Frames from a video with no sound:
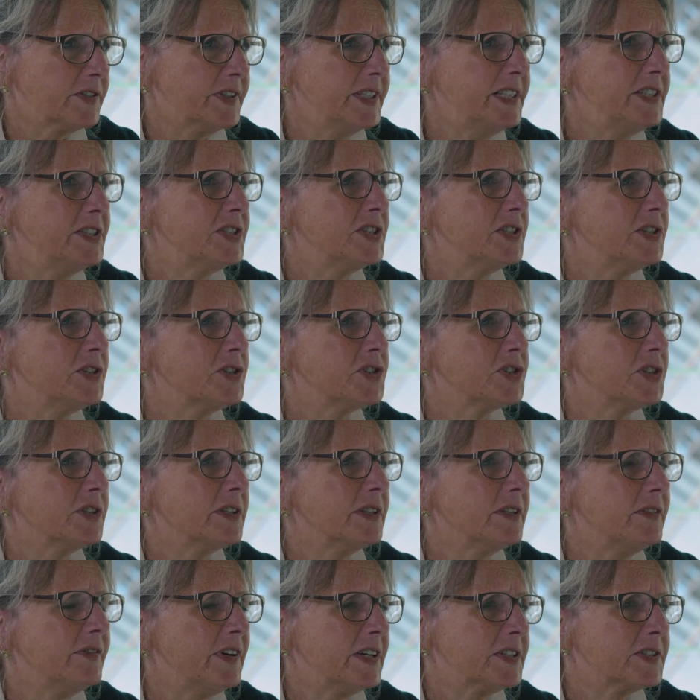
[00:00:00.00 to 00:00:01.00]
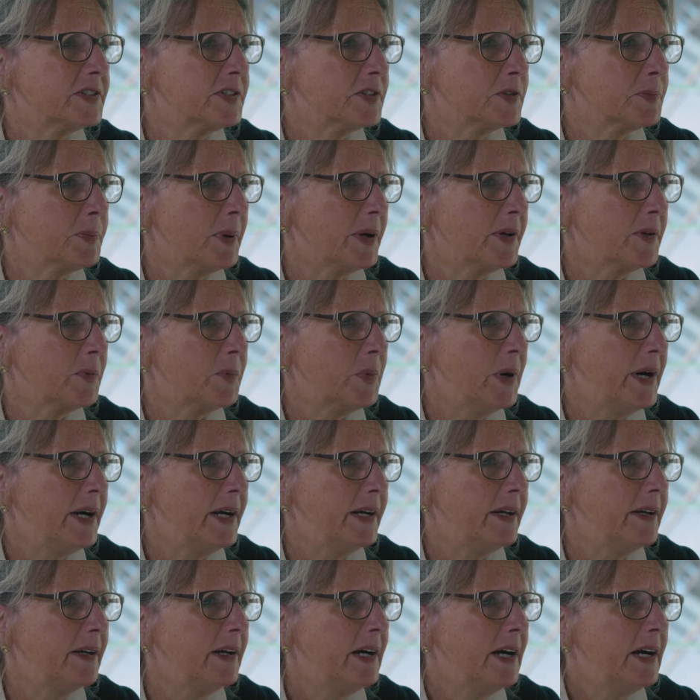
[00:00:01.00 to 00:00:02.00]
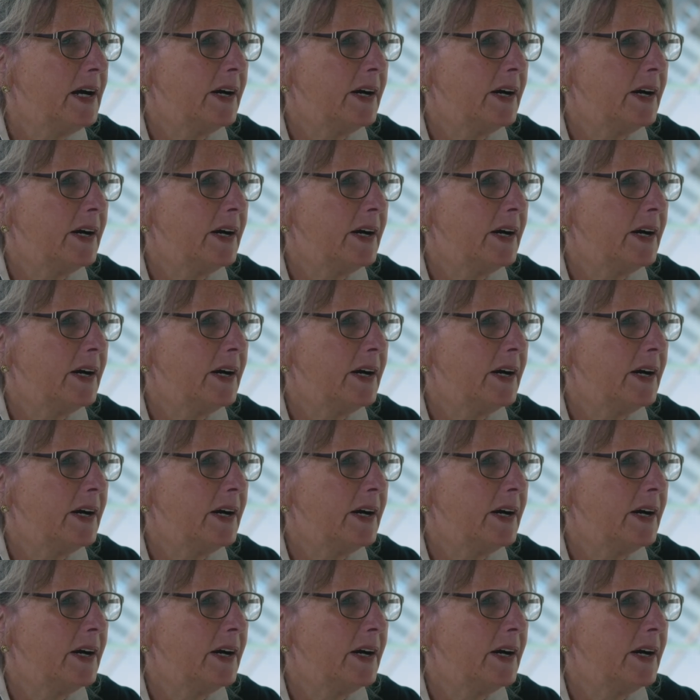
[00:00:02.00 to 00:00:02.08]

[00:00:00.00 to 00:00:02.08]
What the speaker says: And institutional investors, by the way,